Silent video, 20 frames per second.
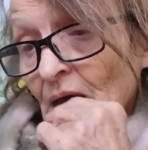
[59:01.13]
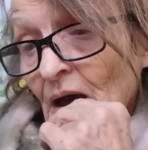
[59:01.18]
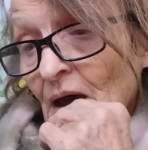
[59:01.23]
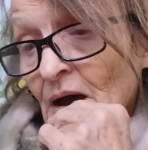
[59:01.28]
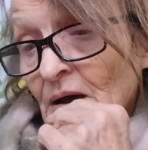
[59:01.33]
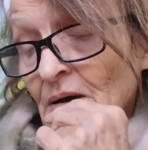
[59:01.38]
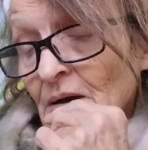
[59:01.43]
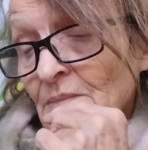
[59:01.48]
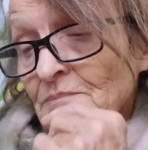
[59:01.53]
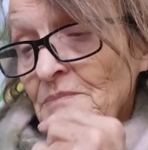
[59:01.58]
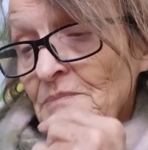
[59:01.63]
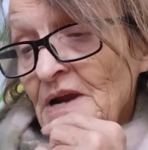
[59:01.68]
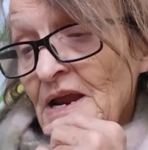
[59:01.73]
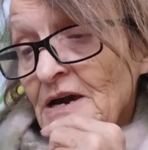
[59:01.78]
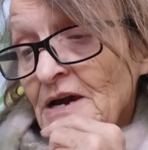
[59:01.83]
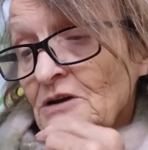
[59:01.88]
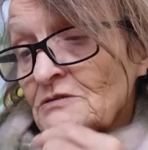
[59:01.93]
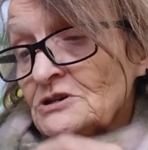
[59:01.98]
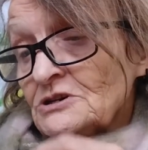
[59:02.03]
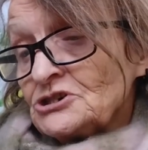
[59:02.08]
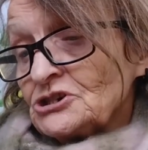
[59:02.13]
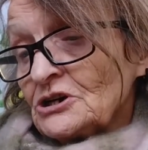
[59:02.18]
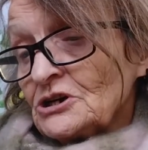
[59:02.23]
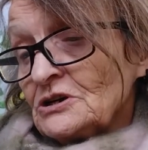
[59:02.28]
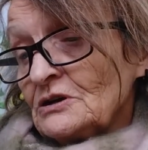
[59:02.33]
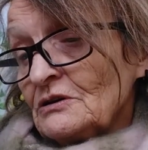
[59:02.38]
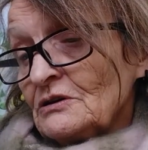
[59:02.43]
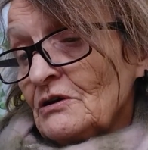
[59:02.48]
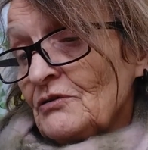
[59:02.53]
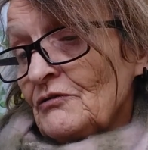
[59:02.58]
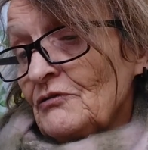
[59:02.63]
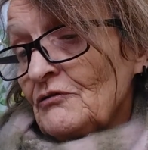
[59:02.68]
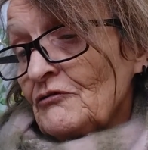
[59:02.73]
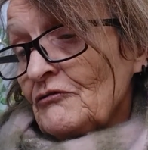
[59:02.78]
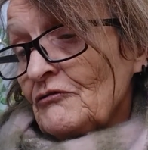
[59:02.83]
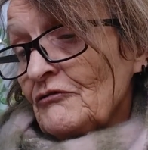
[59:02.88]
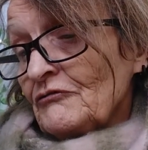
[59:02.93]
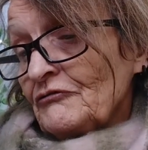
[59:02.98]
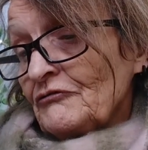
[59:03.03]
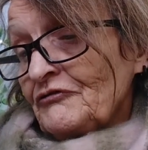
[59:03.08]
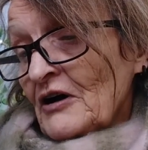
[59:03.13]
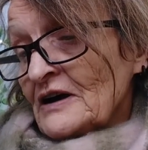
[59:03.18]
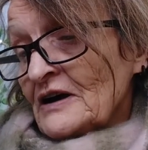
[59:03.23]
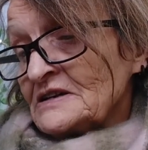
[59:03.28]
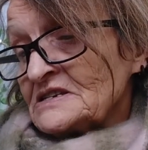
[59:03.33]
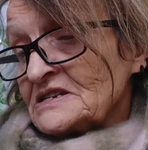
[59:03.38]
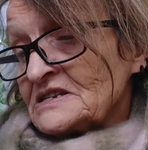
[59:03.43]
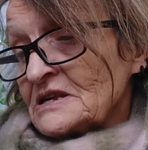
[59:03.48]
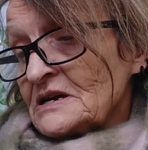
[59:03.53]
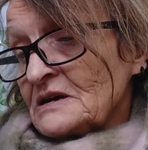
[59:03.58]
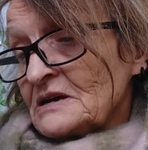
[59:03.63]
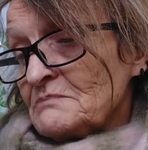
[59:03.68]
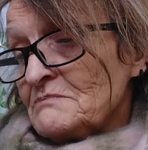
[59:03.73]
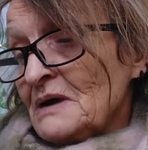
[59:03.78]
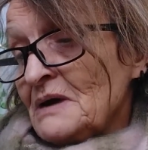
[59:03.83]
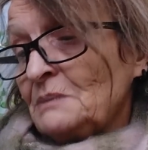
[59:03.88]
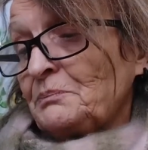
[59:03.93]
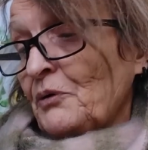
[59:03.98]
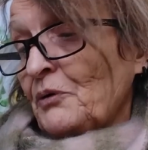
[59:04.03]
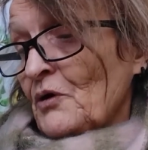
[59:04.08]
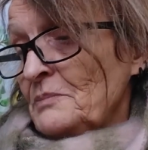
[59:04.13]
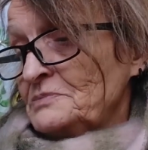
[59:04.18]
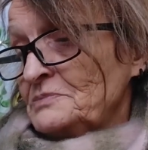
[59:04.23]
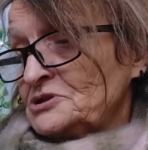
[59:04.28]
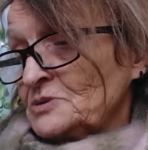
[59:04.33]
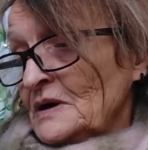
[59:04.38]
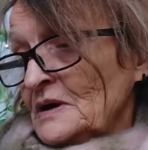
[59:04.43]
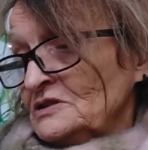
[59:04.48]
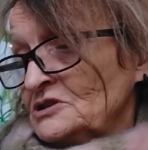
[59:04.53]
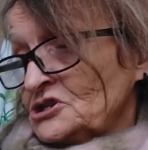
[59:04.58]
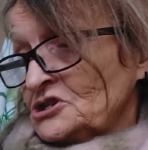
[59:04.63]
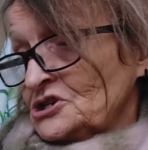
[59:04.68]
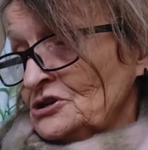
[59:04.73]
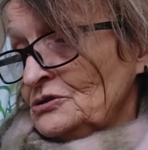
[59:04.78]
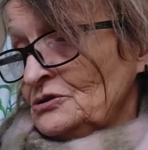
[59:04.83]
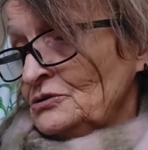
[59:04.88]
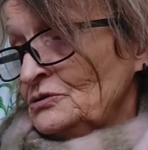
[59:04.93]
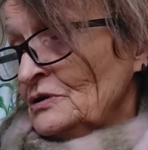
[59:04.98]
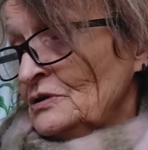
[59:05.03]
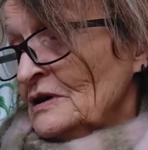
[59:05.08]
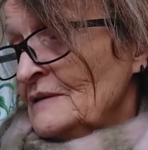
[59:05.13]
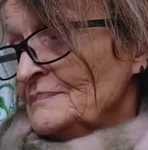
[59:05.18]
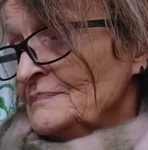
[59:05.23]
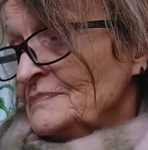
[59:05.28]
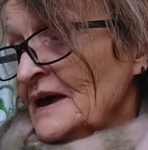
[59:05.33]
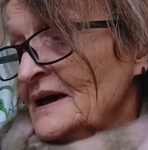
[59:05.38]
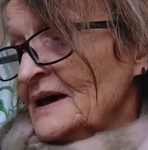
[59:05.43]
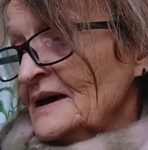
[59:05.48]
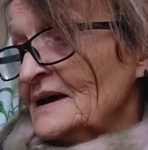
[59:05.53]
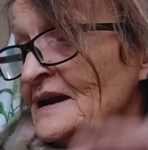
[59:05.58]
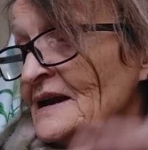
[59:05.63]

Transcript: Licorice finds the midpoint between the two. It